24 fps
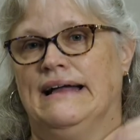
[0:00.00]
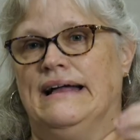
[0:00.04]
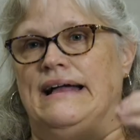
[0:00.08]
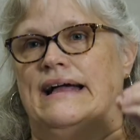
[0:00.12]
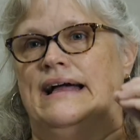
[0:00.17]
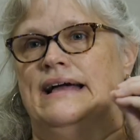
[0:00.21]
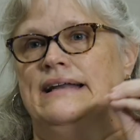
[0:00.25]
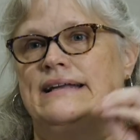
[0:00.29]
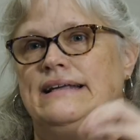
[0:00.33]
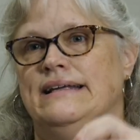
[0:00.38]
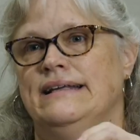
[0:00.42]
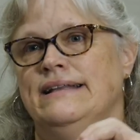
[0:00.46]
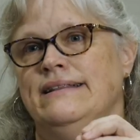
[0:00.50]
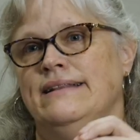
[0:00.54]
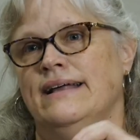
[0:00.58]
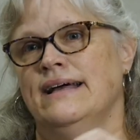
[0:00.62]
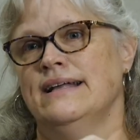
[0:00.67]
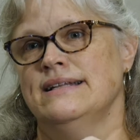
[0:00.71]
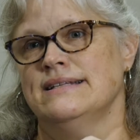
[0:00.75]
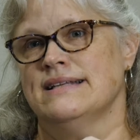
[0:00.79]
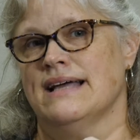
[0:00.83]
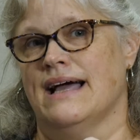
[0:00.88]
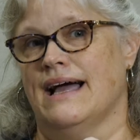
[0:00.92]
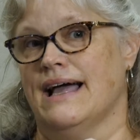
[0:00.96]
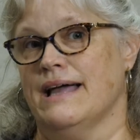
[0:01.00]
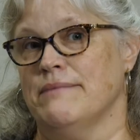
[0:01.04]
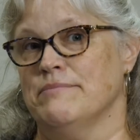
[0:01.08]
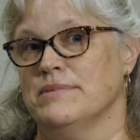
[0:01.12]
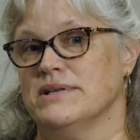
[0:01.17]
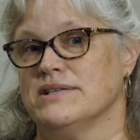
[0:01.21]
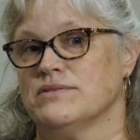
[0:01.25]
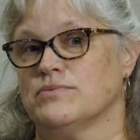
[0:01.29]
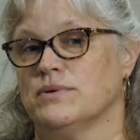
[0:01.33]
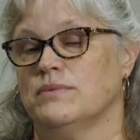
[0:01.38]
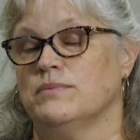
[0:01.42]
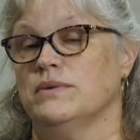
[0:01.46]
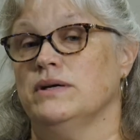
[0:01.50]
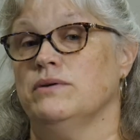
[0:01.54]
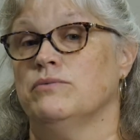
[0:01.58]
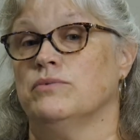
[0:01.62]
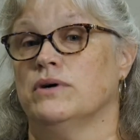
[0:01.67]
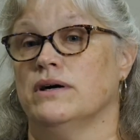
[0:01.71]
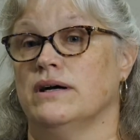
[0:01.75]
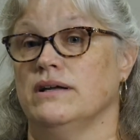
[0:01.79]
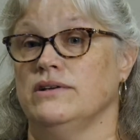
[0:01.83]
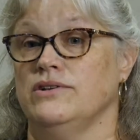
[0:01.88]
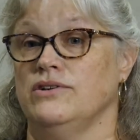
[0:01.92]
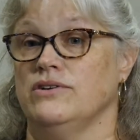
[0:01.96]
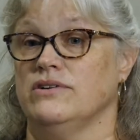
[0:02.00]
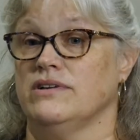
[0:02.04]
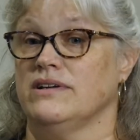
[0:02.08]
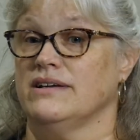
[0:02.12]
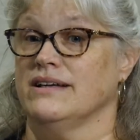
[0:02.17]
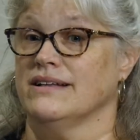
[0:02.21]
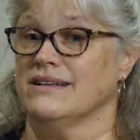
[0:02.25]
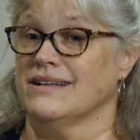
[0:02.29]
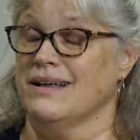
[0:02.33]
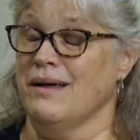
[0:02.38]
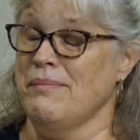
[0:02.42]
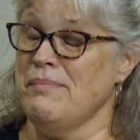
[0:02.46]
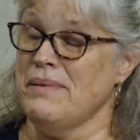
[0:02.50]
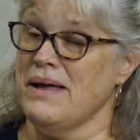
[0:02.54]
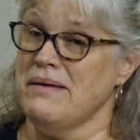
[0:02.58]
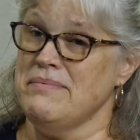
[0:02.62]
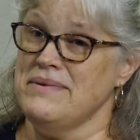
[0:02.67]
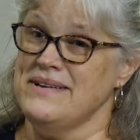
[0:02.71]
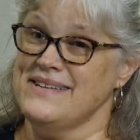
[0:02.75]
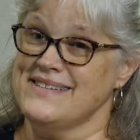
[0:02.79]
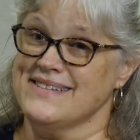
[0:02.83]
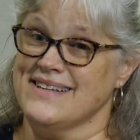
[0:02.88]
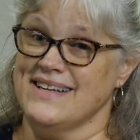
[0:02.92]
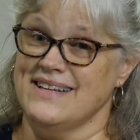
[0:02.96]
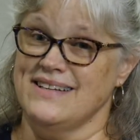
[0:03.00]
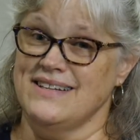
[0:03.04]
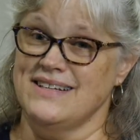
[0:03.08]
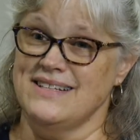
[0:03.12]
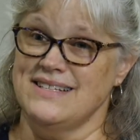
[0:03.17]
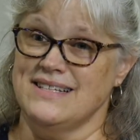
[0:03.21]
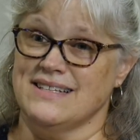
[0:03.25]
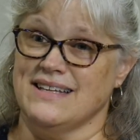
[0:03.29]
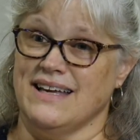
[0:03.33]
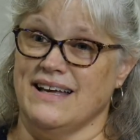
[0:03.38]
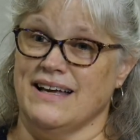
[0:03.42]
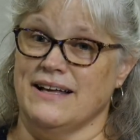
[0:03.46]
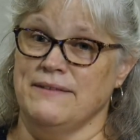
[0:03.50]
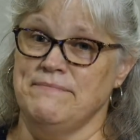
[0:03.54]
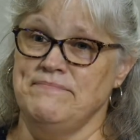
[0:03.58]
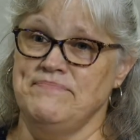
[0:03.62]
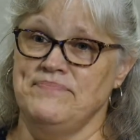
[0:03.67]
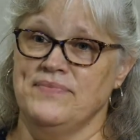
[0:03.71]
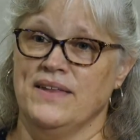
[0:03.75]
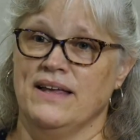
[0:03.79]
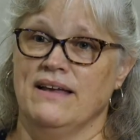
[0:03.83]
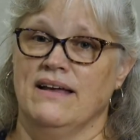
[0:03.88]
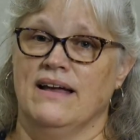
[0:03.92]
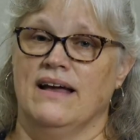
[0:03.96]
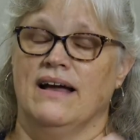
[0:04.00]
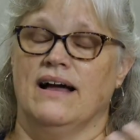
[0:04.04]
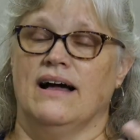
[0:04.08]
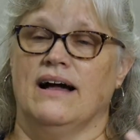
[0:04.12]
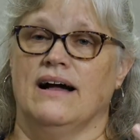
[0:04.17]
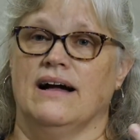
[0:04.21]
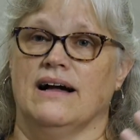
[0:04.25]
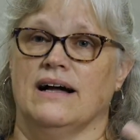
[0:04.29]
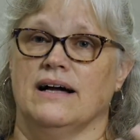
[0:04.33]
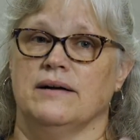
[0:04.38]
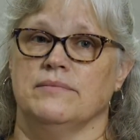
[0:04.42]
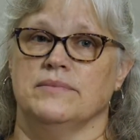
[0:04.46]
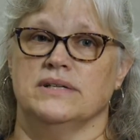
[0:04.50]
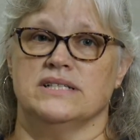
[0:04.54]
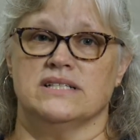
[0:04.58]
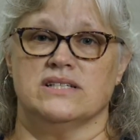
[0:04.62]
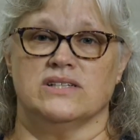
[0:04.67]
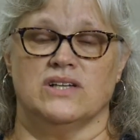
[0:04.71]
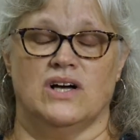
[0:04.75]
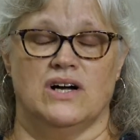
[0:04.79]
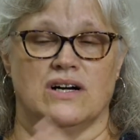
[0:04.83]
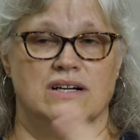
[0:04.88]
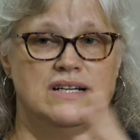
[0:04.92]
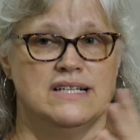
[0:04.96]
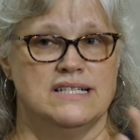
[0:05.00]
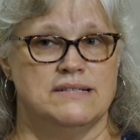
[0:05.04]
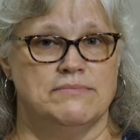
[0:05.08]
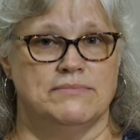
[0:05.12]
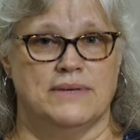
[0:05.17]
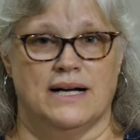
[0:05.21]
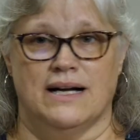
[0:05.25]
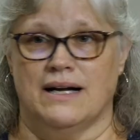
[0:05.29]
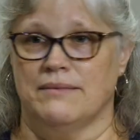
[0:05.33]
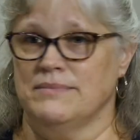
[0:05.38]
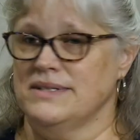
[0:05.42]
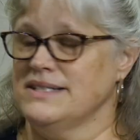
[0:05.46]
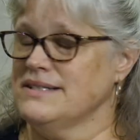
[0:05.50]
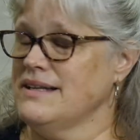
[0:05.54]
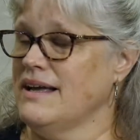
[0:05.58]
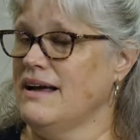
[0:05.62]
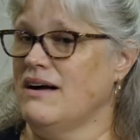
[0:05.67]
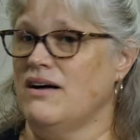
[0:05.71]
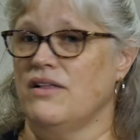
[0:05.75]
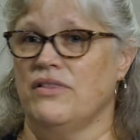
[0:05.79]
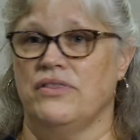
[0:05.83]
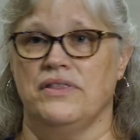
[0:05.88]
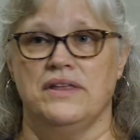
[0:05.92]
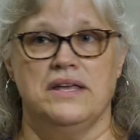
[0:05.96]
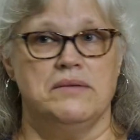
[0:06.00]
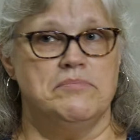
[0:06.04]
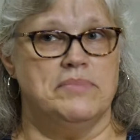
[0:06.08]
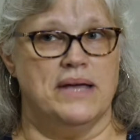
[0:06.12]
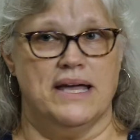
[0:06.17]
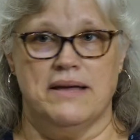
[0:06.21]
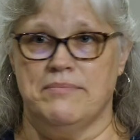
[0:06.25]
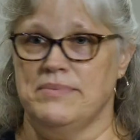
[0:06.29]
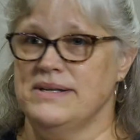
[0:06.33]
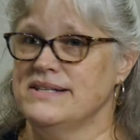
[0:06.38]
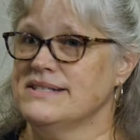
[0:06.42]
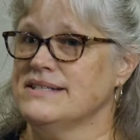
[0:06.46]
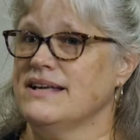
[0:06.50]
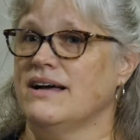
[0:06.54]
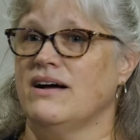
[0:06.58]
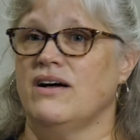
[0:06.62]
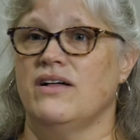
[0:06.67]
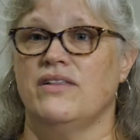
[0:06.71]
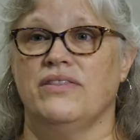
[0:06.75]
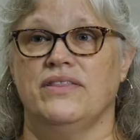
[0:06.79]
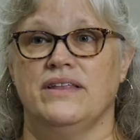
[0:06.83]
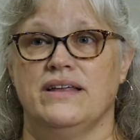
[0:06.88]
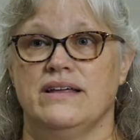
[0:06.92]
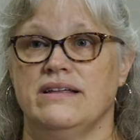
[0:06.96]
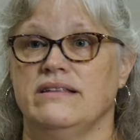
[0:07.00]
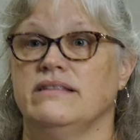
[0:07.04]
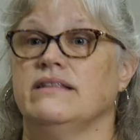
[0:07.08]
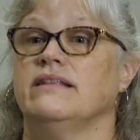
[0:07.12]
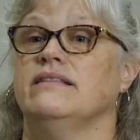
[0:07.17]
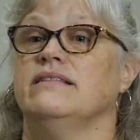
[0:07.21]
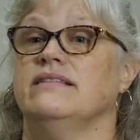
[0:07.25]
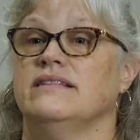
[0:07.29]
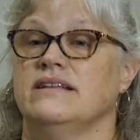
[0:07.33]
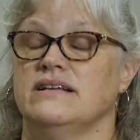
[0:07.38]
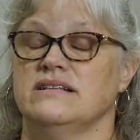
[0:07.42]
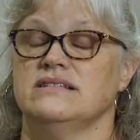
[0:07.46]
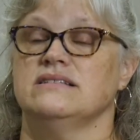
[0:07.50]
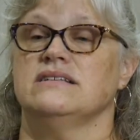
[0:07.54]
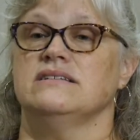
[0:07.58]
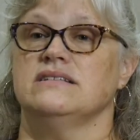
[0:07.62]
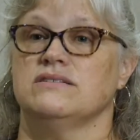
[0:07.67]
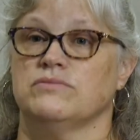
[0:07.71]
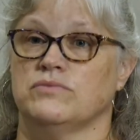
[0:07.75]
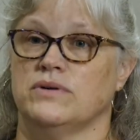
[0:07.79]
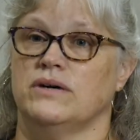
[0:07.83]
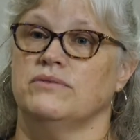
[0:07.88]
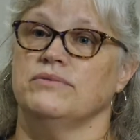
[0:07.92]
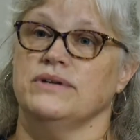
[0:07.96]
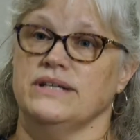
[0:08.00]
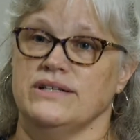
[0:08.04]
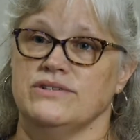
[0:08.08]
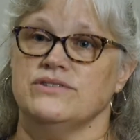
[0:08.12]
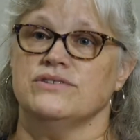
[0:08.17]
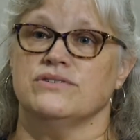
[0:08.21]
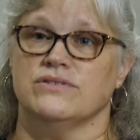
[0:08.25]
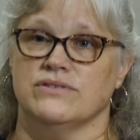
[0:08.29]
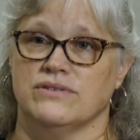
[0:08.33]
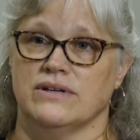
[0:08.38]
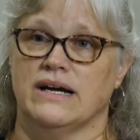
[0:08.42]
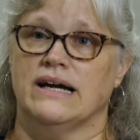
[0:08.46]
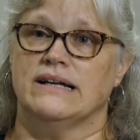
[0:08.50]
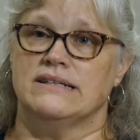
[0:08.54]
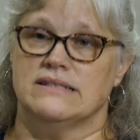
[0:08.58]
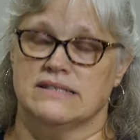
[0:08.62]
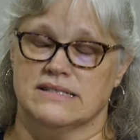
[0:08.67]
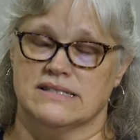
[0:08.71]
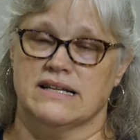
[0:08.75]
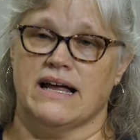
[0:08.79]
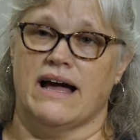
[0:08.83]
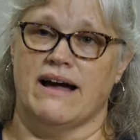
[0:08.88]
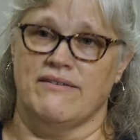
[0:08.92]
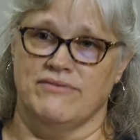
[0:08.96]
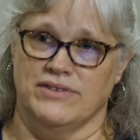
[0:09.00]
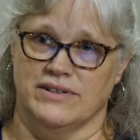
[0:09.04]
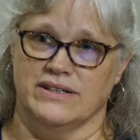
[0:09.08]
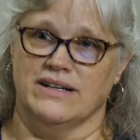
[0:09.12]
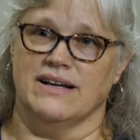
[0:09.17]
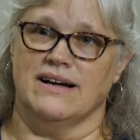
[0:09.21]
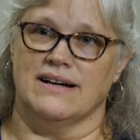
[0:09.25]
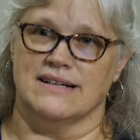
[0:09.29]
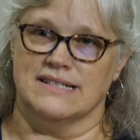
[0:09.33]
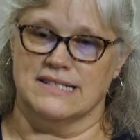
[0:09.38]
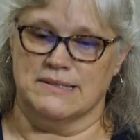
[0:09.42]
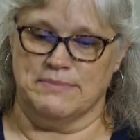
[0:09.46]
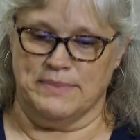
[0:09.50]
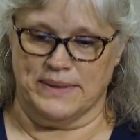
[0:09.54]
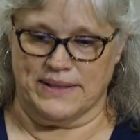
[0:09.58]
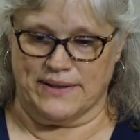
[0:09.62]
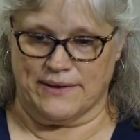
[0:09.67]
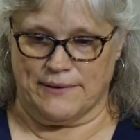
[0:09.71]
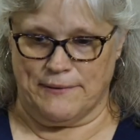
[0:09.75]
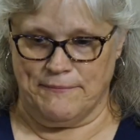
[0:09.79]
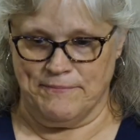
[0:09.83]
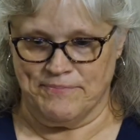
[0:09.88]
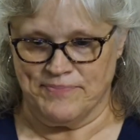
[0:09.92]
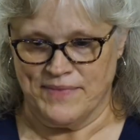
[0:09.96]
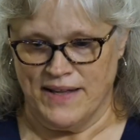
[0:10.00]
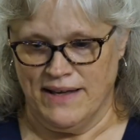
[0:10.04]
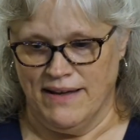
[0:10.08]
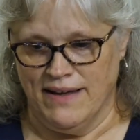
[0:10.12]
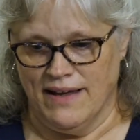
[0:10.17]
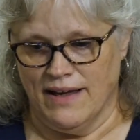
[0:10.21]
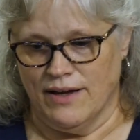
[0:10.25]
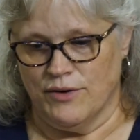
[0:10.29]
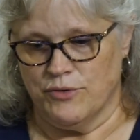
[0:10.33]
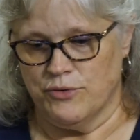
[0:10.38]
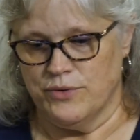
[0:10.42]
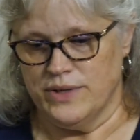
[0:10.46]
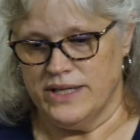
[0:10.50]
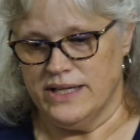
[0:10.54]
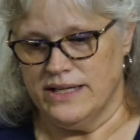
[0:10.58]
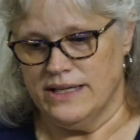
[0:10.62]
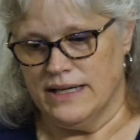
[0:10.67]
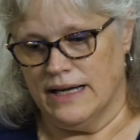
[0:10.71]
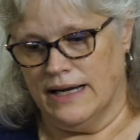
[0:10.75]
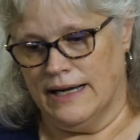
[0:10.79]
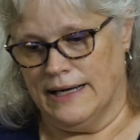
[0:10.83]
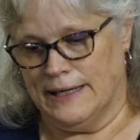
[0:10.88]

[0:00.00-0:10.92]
And in that time is when we want you to get that baby skin to skin. As long as mom is healthy, baby's healthy, then this is what we do at Stafford Hospital. We